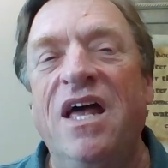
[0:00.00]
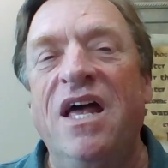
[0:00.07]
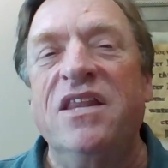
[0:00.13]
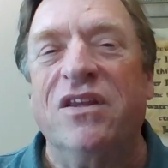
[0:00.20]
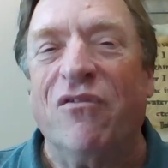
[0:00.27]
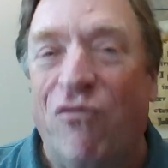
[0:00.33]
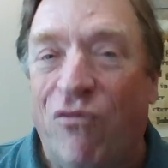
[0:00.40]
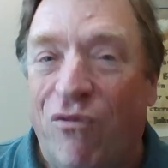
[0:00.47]

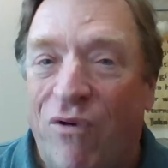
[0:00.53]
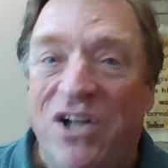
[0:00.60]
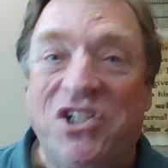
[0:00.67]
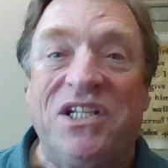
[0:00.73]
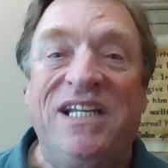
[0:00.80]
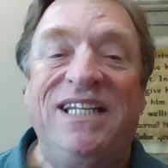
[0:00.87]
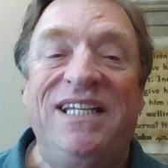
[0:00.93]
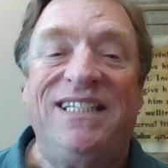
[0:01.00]
The
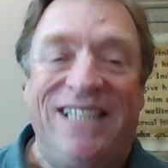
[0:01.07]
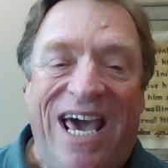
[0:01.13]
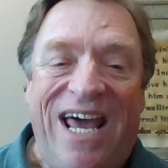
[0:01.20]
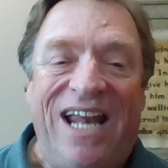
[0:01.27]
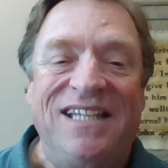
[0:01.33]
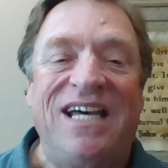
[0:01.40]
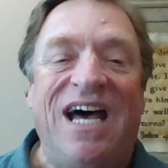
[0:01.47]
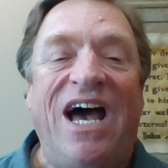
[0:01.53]
freshly
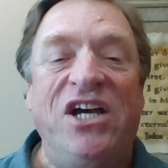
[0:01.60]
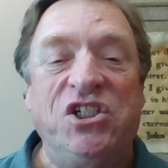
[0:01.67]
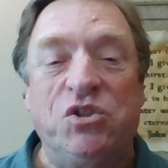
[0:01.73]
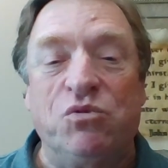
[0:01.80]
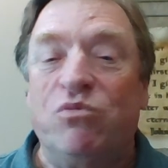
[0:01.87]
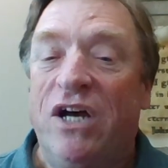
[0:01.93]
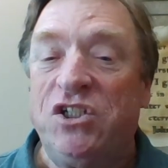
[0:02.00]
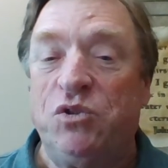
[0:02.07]
sanitized
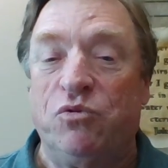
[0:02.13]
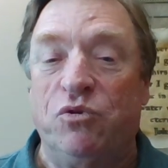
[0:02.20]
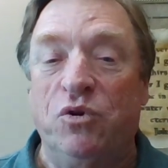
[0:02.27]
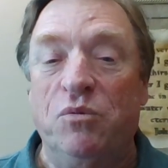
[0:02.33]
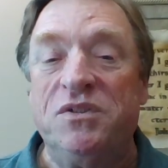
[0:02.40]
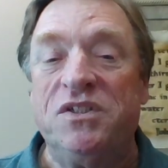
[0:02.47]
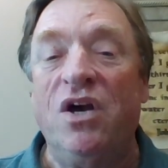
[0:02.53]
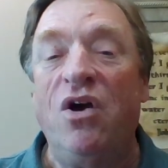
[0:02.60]

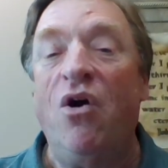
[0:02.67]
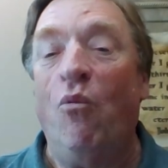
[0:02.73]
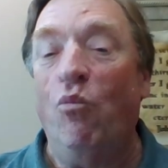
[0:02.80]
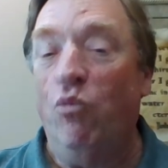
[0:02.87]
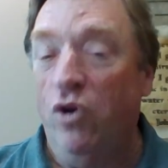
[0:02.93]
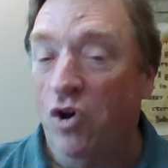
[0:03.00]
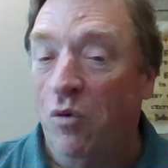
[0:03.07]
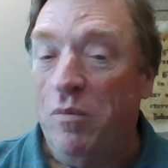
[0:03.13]
restrooms
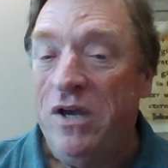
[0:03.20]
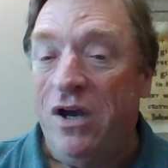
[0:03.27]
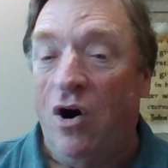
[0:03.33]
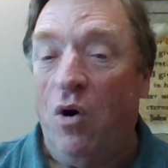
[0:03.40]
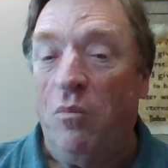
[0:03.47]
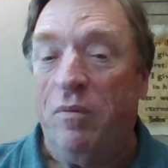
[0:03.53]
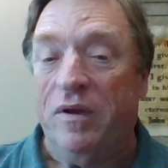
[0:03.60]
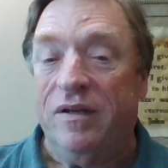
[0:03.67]
will be
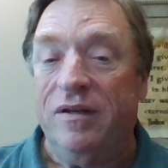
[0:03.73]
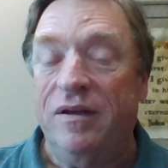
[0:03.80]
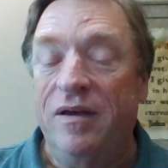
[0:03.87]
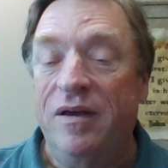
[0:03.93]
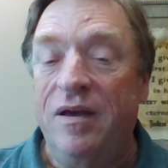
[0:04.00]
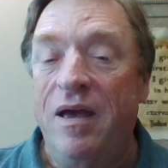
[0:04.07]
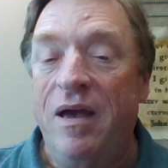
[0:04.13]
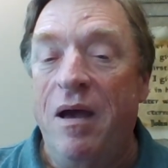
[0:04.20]
open,
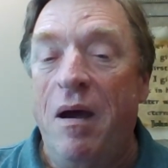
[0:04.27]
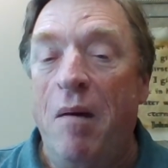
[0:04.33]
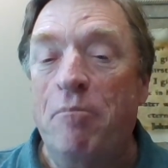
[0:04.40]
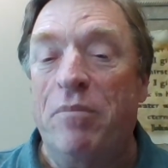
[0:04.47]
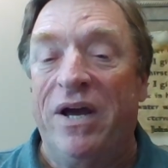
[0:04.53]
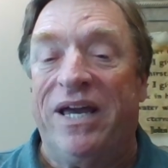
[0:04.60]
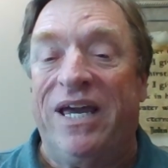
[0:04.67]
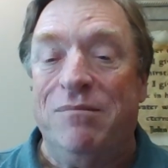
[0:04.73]

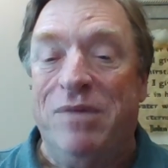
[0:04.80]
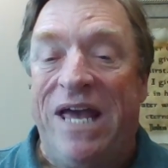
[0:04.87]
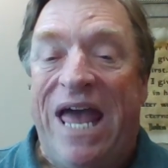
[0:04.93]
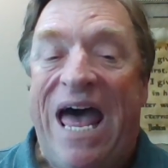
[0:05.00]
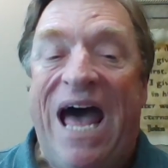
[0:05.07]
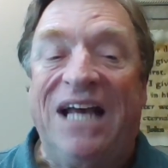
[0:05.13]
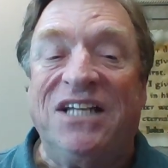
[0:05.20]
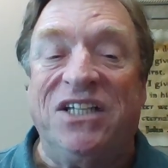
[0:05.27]
but can be
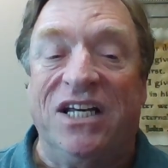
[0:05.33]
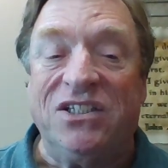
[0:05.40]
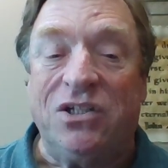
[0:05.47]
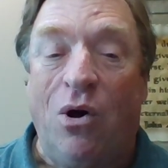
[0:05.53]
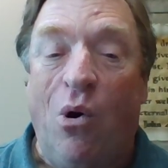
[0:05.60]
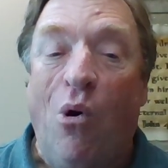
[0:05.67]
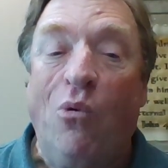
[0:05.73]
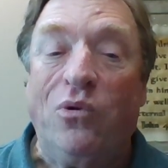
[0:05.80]
accessed
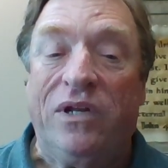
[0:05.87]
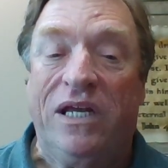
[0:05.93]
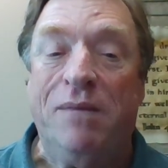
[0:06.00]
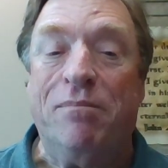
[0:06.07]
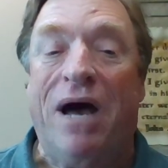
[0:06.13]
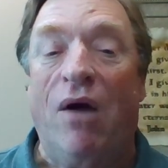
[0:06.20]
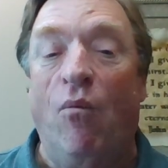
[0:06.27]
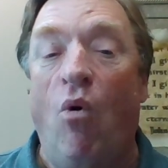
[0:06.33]
only
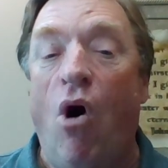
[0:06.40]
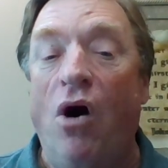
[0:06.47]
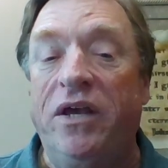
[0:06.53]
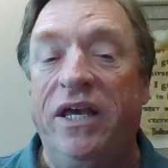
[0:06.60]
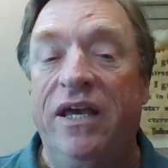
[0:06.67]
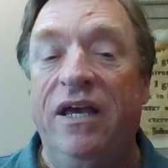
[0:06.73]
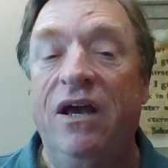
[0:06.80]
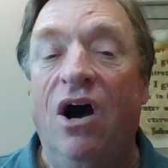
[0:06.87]
by
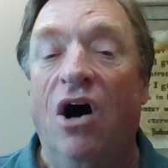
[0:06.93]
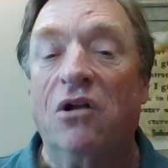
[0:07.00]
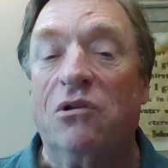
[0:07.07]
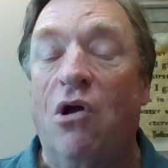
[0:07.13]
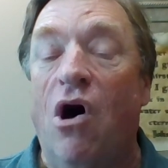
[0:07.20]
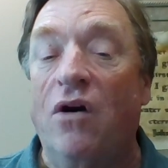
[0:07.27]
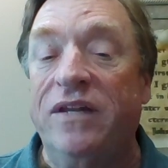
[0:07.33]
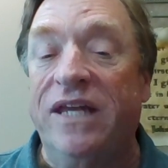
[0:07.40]
walking
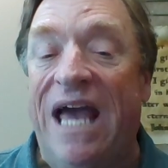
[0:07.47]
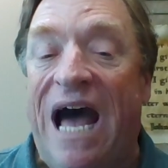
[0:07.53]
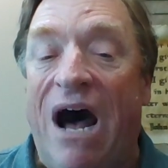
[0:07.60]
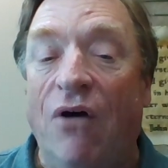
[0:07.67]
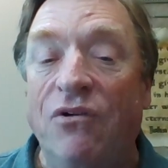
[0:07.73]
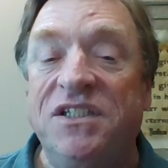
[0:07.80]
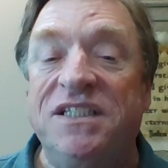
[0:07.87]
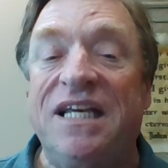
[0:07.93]
along the
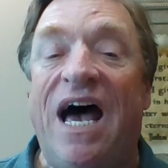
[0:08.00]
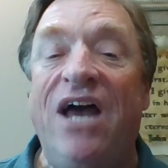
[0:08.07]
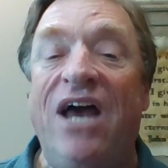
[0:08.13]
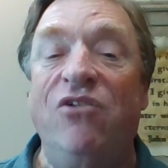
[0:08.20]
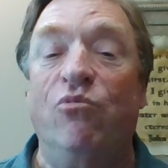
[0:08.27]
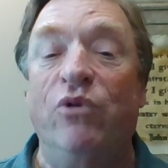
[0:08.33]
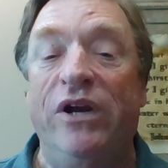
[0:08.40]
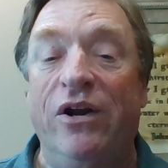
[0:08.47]
outside
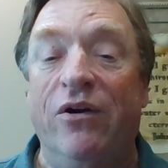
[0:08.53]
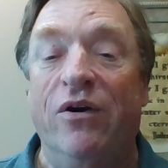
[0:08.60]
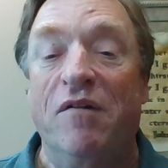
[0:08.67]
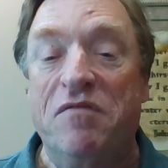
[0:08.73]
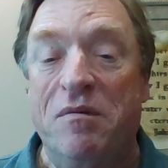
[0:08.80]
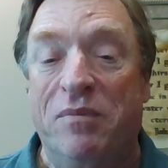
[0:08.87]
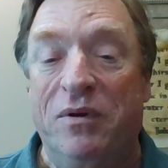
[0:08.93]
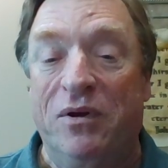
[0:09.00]
rear of
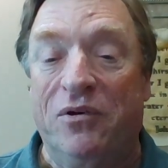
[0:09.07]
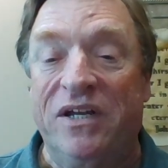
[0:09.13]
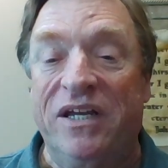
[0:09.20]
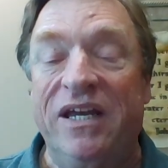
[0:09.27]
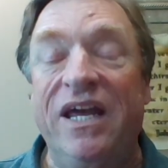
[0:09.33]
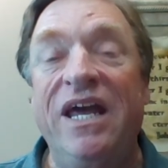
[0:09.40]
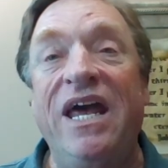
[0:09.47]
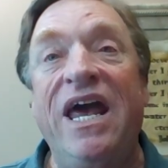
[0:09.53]
the building
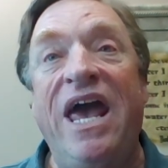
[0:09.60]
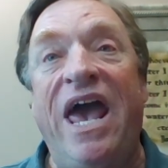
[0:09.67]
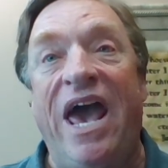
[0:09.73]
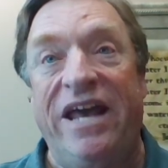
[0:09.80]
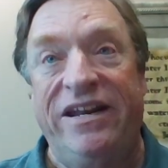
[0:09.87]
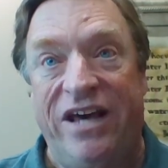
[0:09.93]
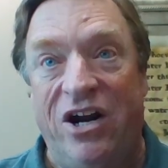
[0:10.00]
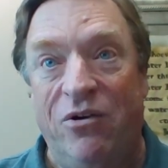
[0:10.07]

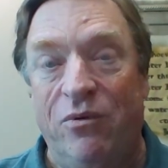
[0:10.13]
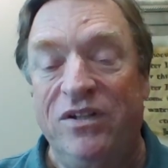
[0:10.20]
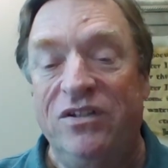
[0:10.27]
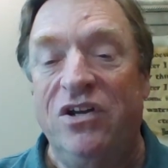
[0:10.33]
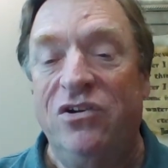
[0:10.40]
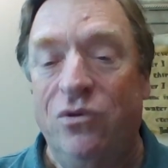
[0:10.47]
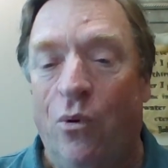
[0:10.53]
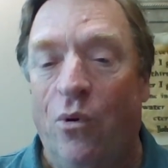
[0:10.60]
and entering the
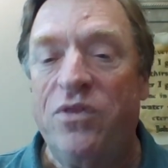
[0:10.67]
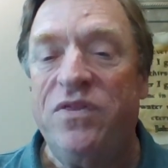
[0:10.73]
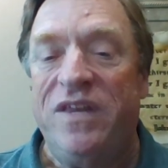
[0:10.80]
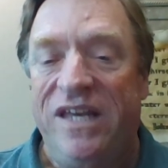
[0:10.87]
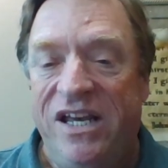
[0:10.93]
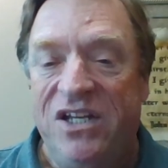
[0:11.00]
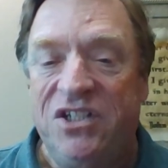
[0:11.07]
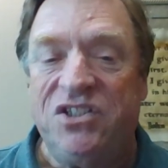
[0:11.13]

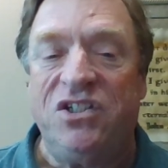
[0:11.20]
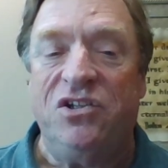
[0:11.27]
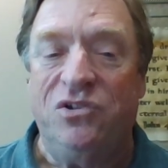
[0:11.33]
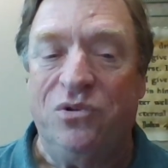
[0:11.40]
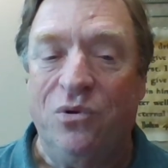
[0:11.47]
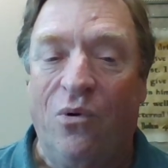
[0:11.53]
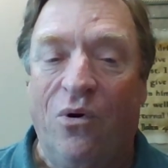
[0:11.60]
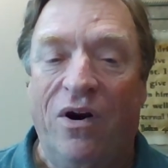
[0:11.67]
northeast
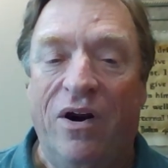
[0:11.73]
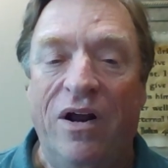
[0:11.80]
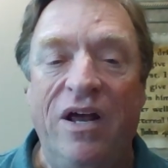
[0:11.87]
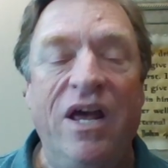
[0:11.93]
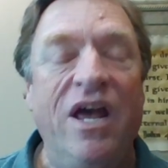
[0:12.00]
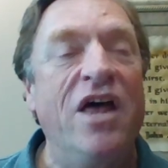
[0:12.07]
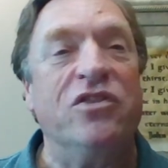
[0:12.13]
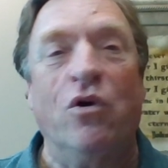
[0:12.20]
door.
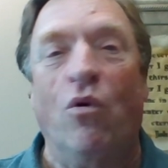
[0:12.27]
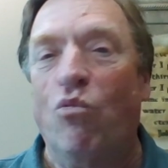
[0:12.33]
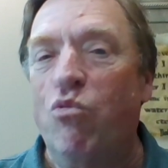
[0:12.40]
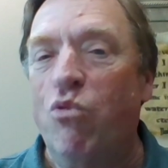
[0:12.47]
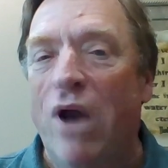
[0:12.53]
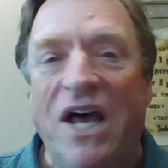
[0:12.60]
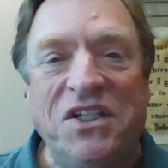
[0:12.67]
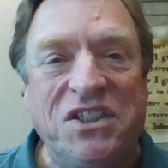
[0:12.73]
The
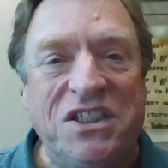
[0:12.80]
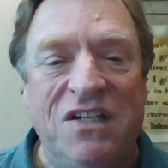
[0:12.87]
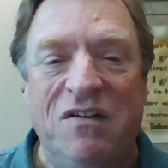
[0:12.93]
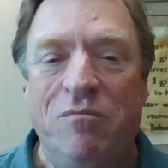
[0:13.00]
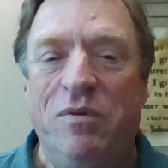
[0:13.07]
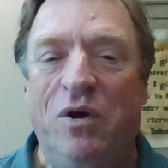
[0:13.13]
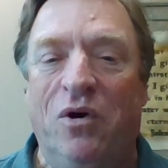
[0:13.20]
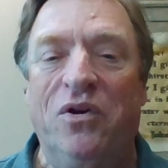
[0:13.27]
rest of the
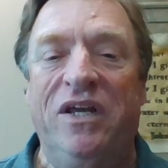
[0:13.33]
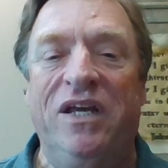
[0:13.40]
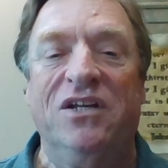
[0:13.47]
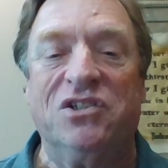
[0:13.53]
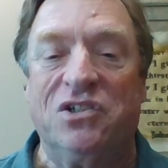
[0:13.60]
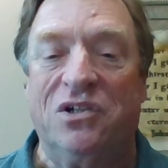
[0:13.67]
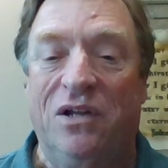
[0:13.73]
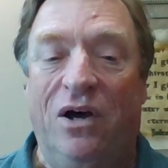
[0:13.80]
building
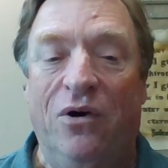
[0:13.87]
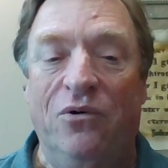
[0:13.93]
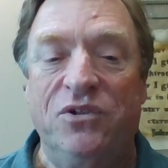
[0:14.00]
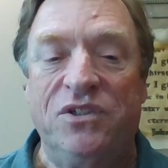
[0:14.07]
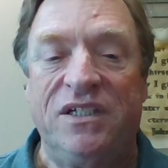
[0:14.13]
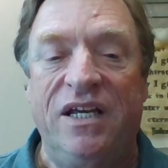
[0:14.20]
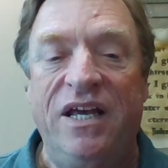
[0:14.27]
is closed,